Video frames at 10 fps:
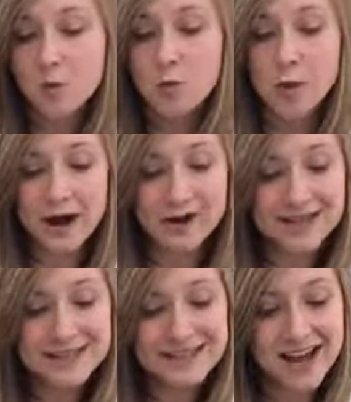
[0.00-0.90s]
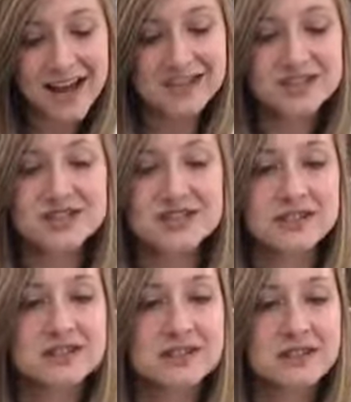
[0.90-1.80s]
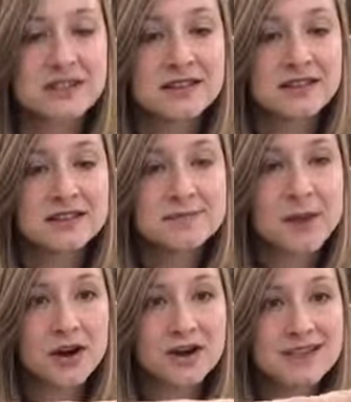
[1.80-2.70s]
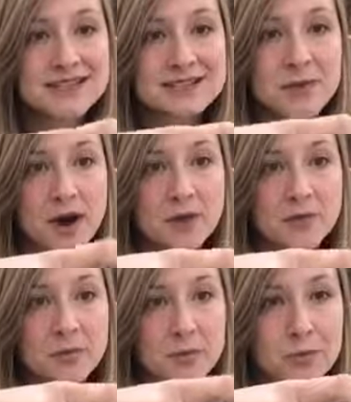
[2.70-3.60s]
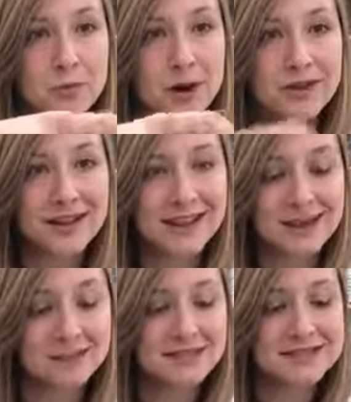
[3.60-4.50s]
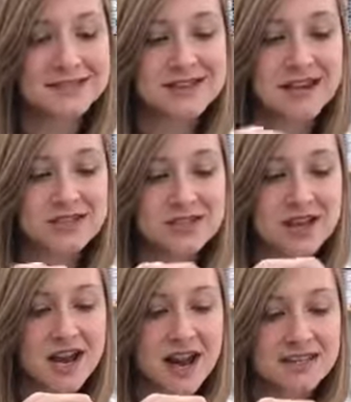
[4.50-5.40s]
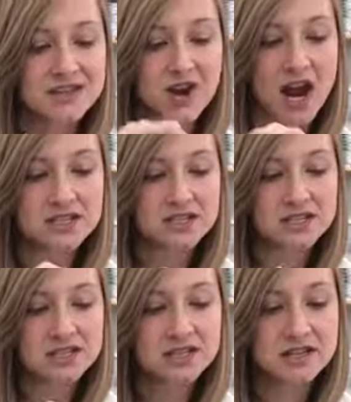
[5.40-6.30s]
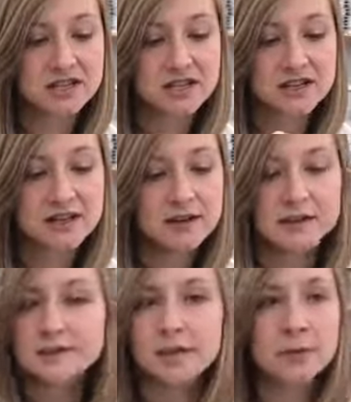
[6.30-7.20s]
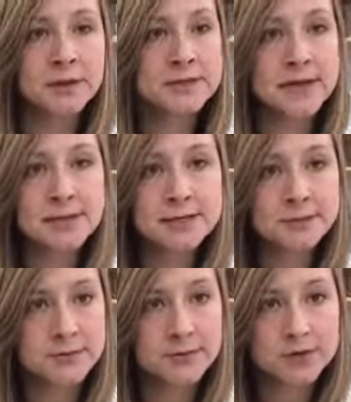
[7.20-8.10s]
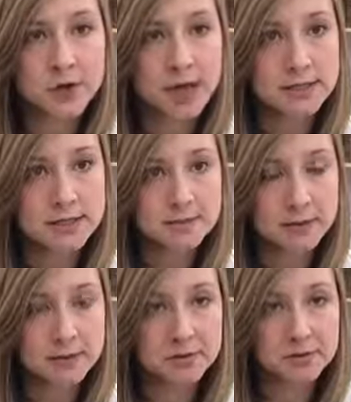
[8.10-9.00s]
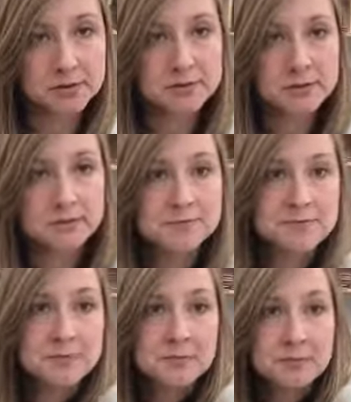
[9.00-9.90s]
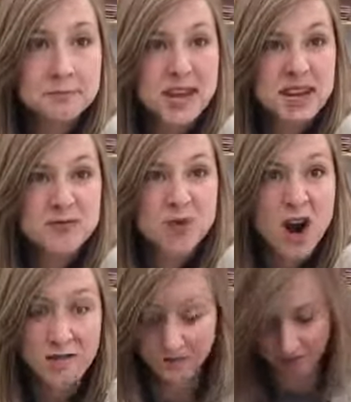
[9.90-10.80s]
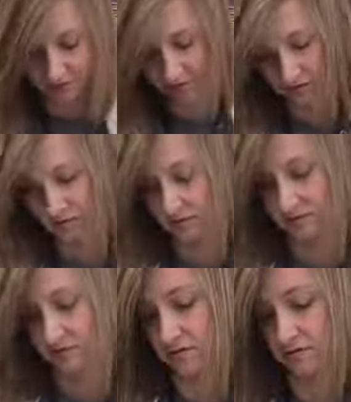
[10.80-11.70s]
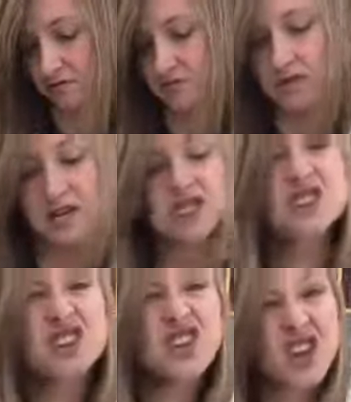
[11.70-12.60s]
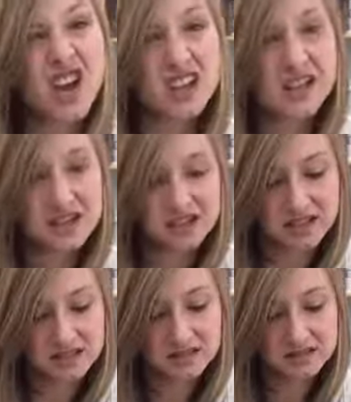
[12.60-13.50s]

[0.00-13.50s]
where they touch, this part and this part, where the clay pieces touch, I scratch. Don't be gentle with your scratches, people. Make them rough. It should look kind of ugly,